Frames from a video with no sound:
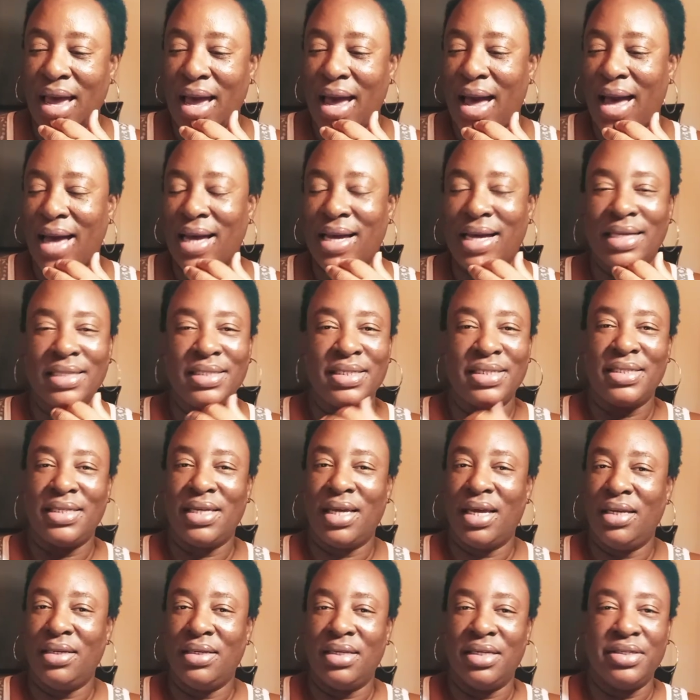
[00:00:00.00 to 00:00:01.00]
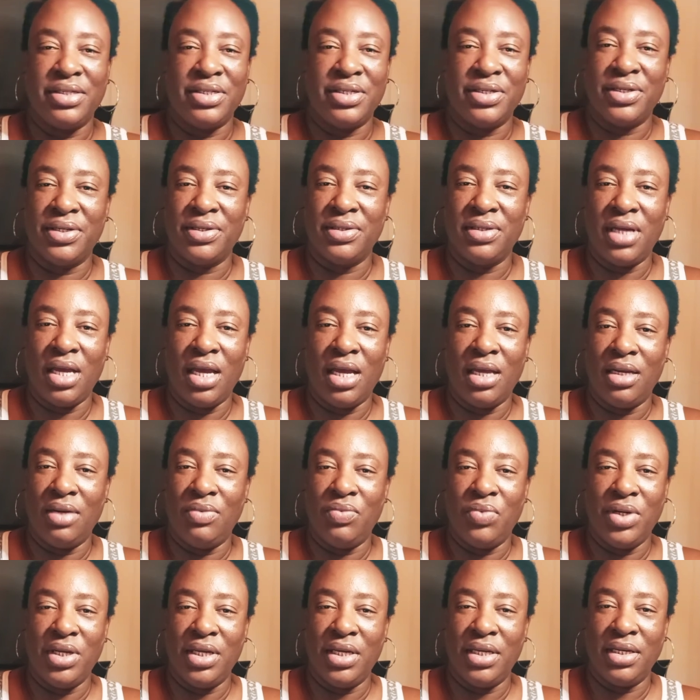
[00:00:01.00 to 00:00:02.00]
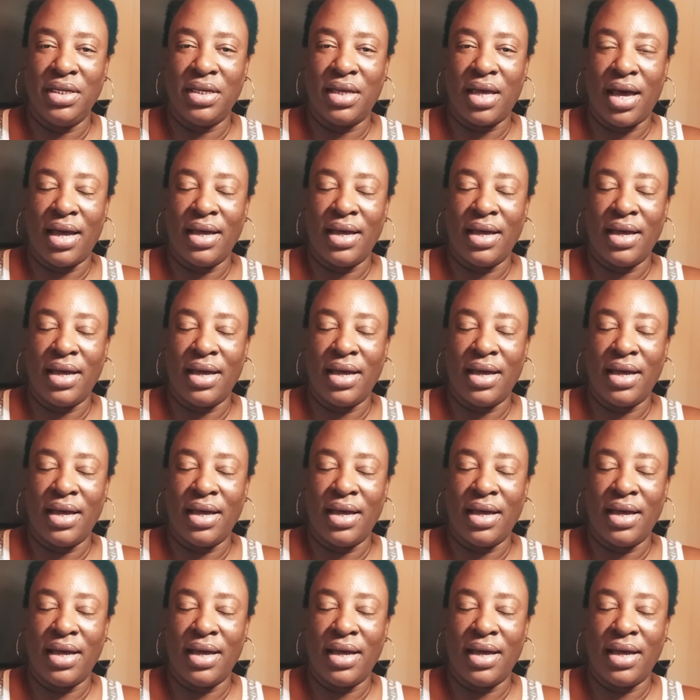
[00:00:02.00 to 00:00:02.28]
I just hate that darn Annie wig.